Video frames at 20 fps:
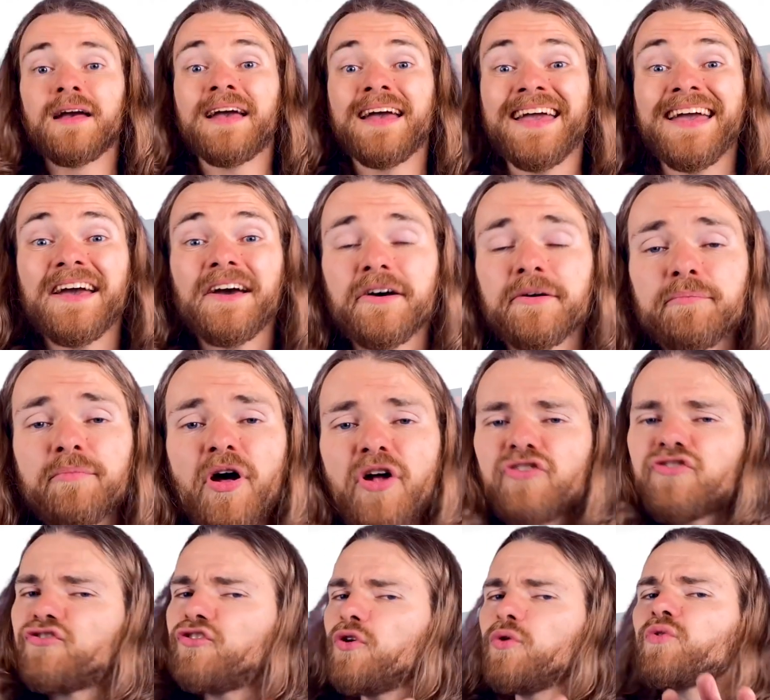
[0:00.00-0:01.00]
Here,
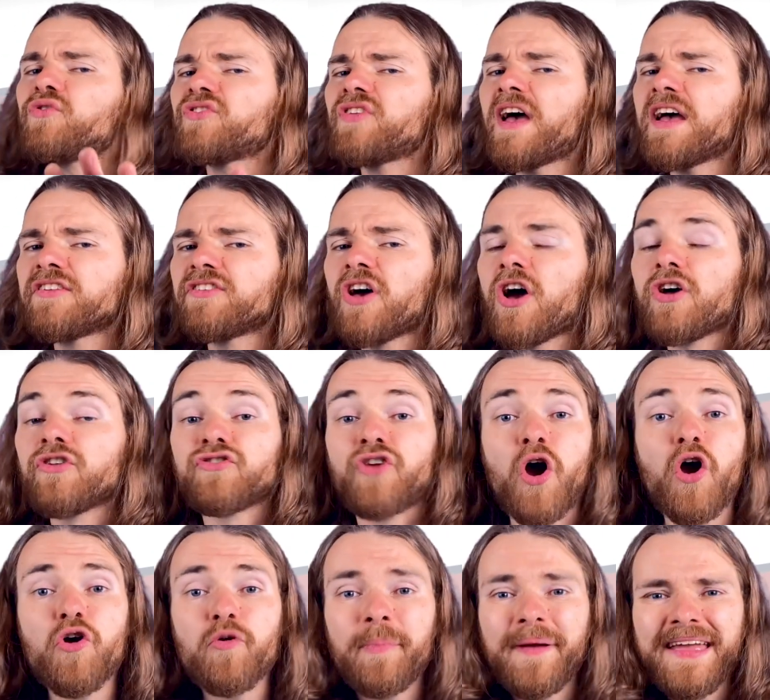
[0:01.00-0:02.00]
Duke said,
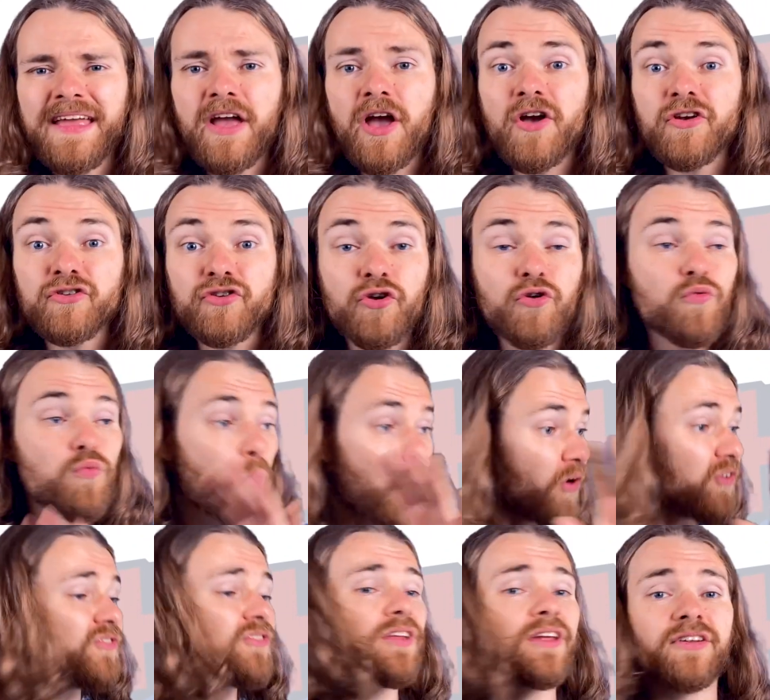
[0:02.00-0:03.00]
Toby, you
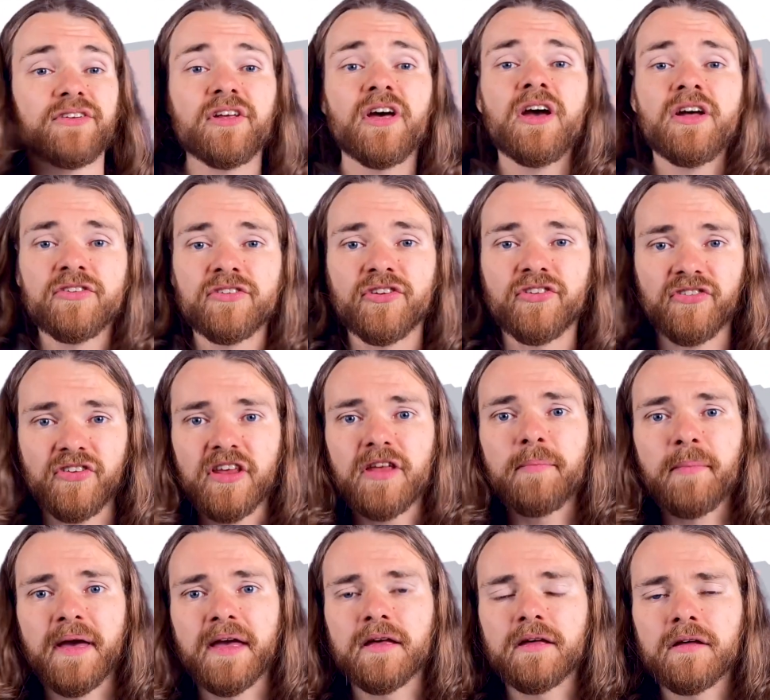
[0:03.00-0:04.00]
wanted to see
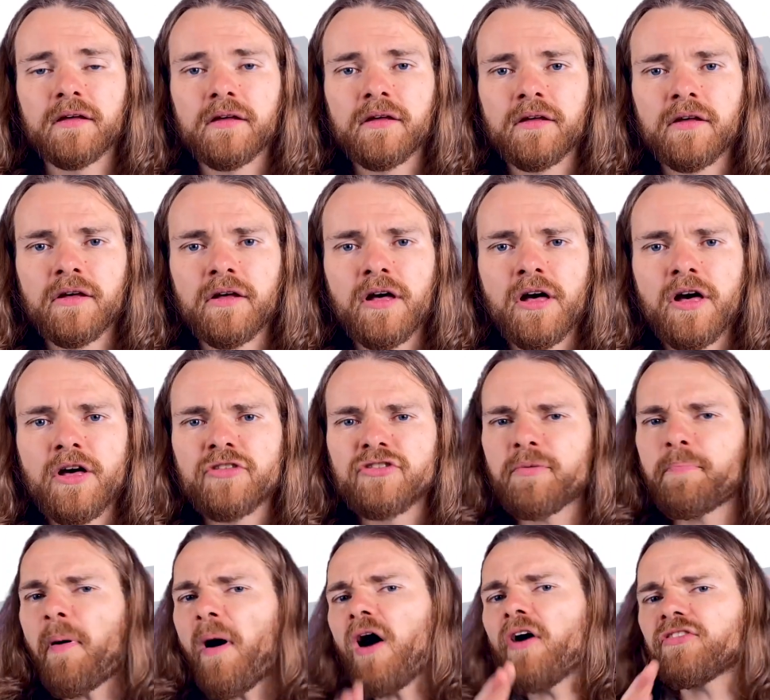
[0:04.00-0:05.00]
me. The
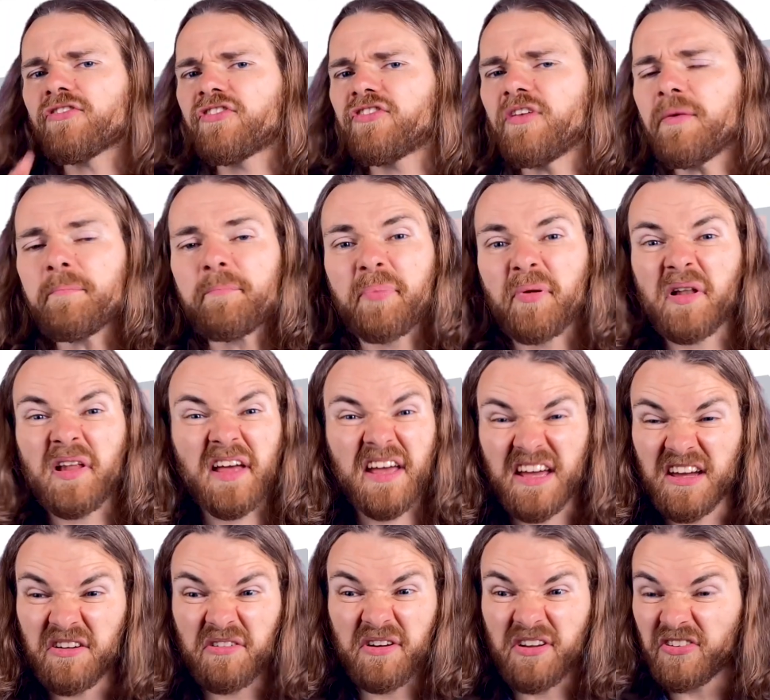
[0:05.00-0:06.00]
past simple
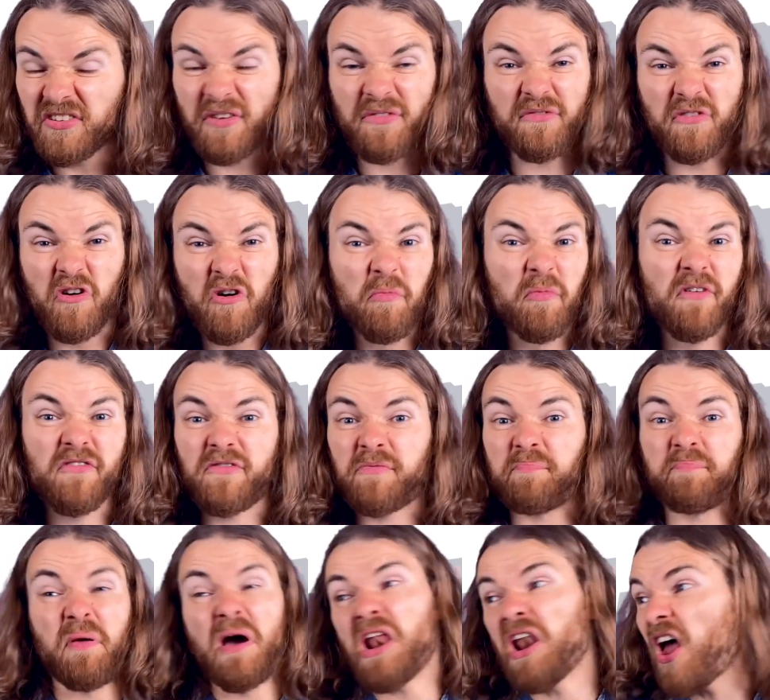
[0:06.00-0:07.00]
here is a form
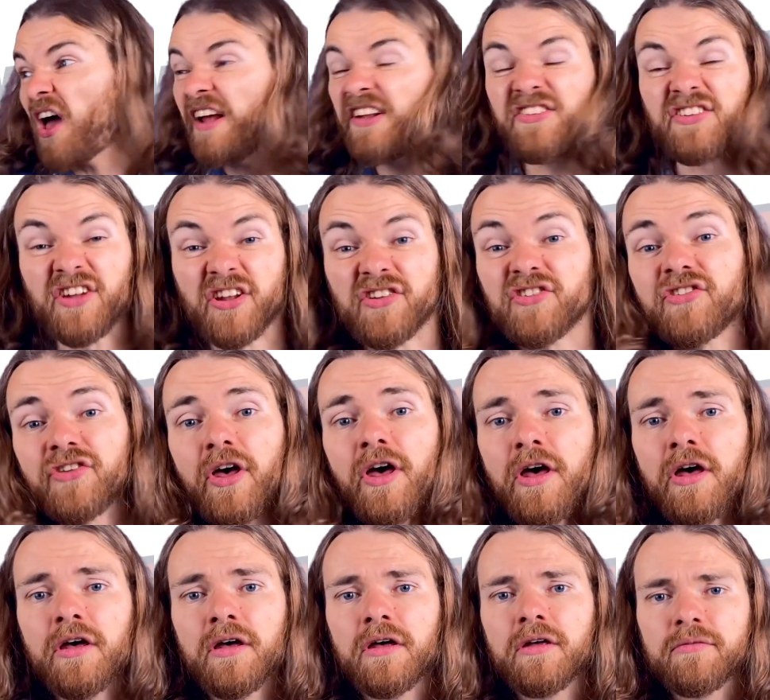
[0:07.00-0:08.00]
of politeness.
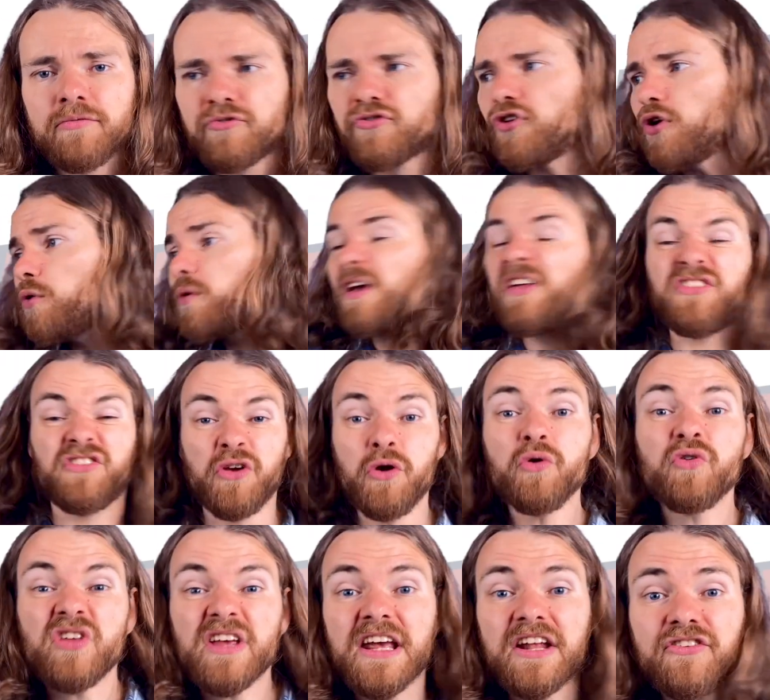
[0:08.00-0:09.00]
Duke is
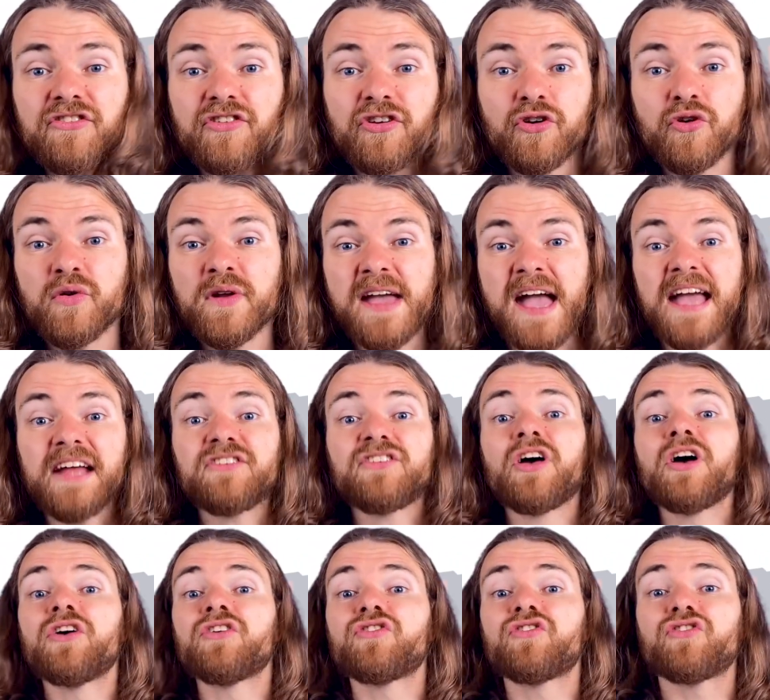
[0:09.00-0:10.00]
using it to create
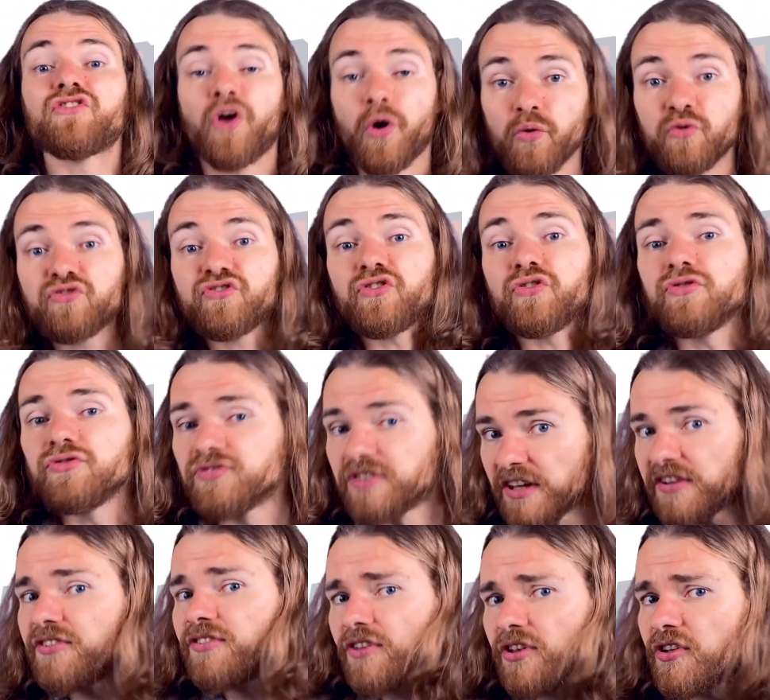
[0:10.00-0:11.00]
social
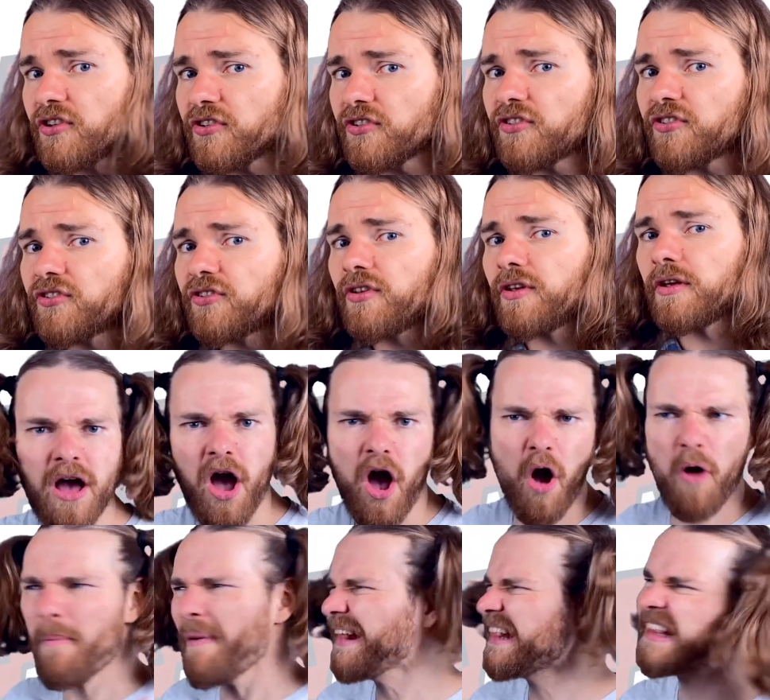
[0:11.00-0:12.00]
distance. Oh
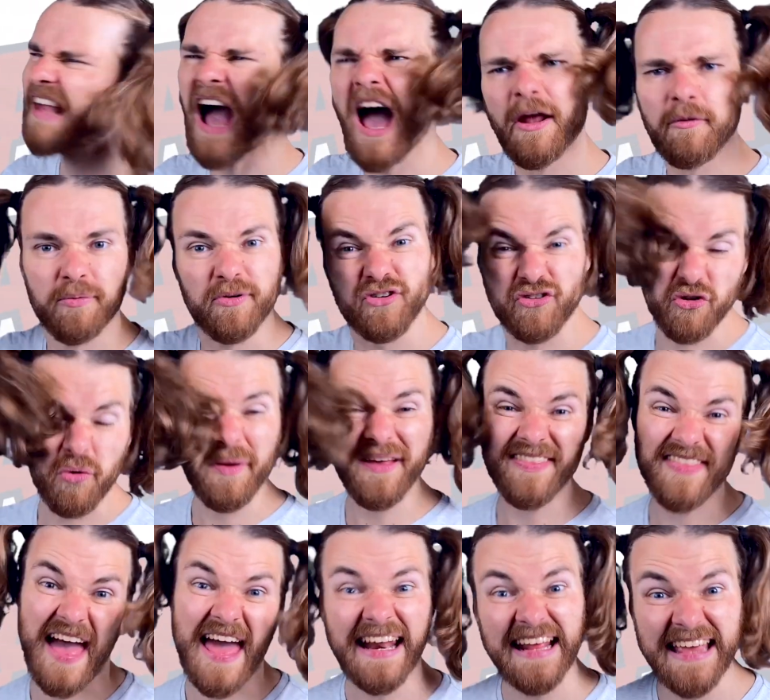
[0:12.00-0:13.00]
my God, we're doing
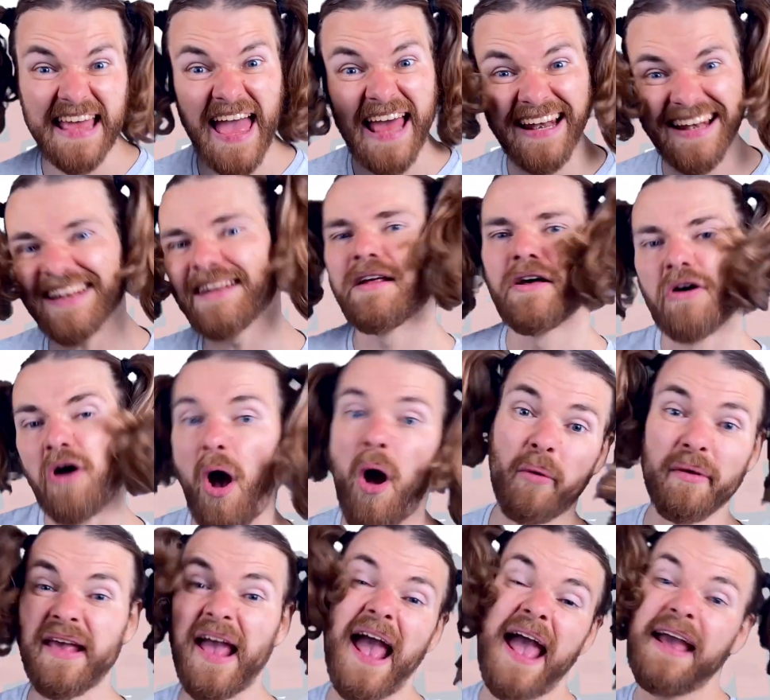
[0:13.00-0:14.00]
that again?
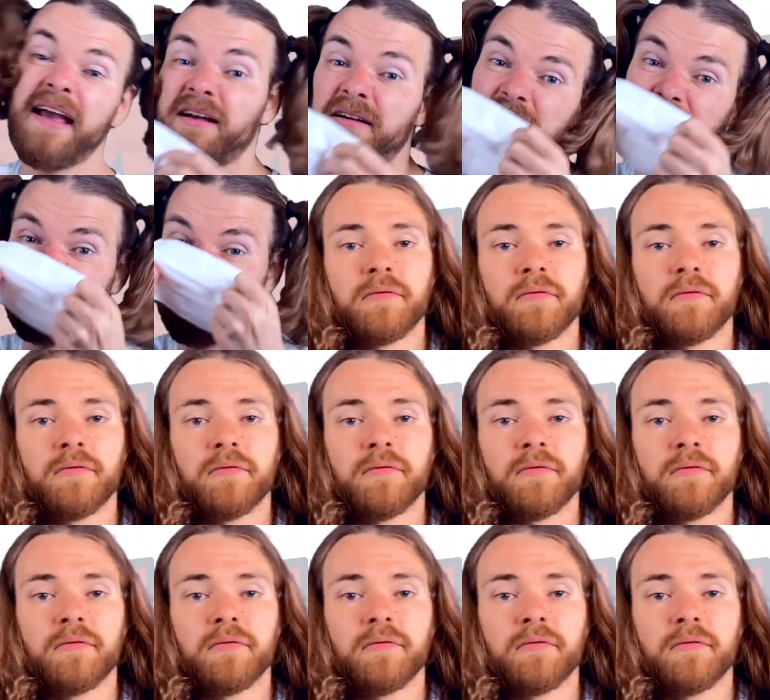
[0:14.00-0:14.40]
Okay.